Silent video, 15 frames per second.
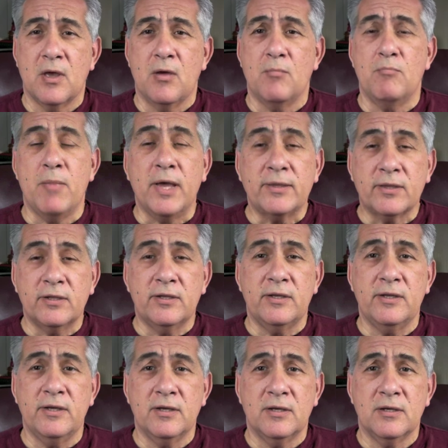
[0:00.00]

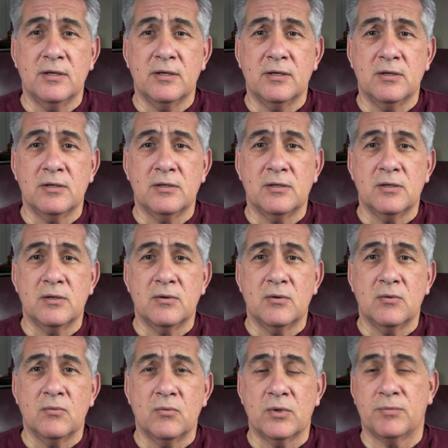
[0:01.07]
mentally,
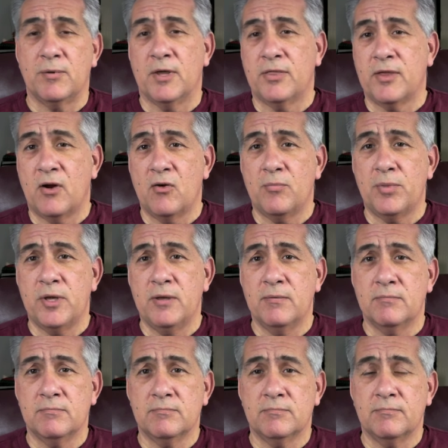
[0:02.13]
with my therapy.
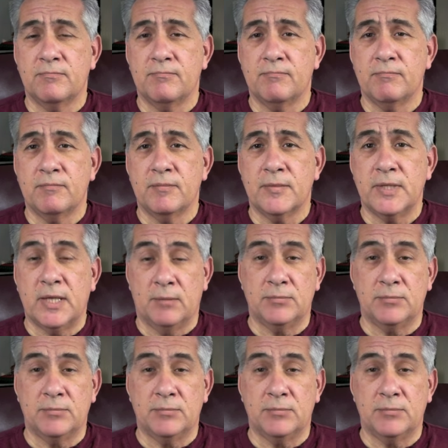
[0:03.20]
I'm